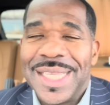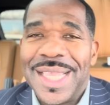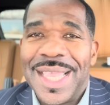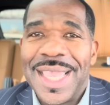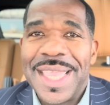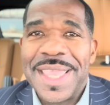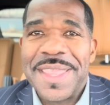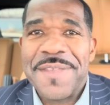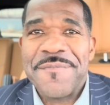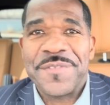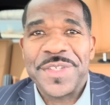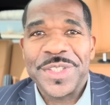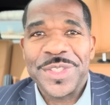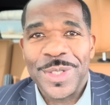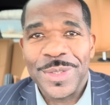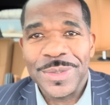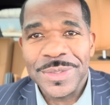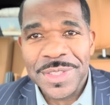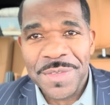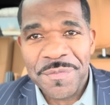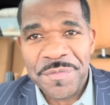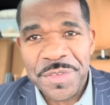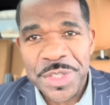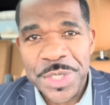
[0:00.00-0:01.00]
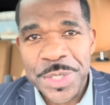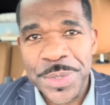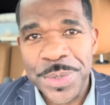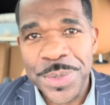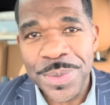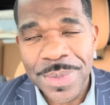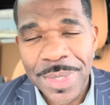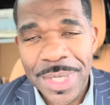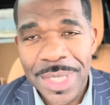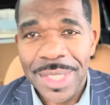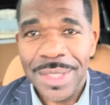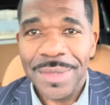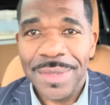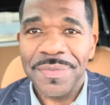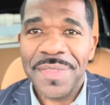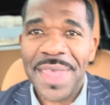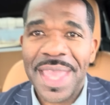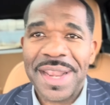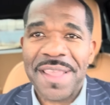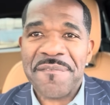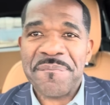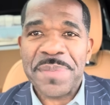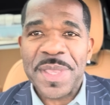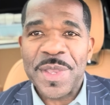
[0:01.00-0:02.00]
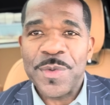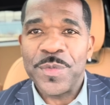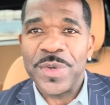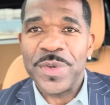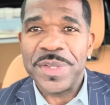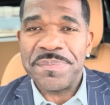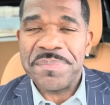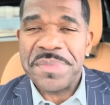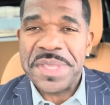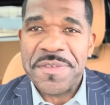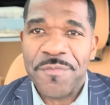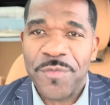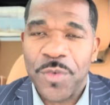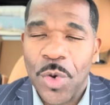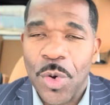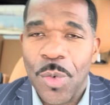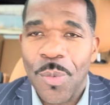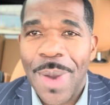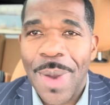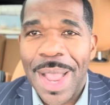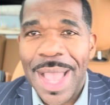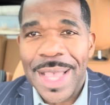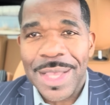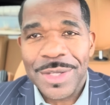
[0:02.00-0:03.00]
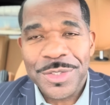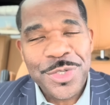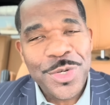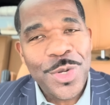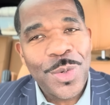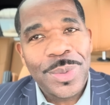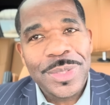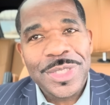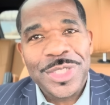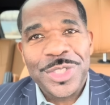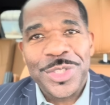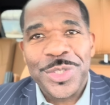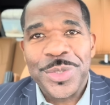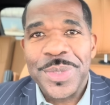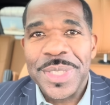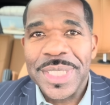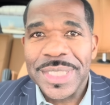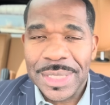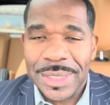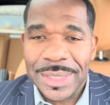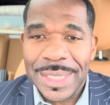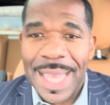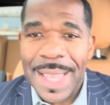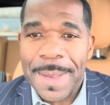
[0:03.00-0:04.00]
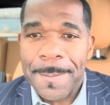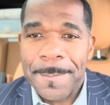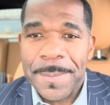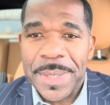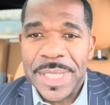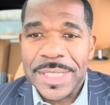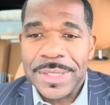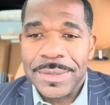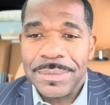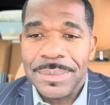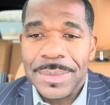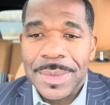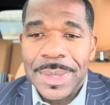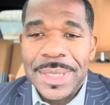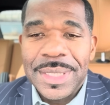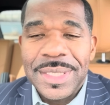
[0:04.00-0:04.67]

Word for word: Hey, for those of you that have been with me for a while, you know what to do. Hit the like button.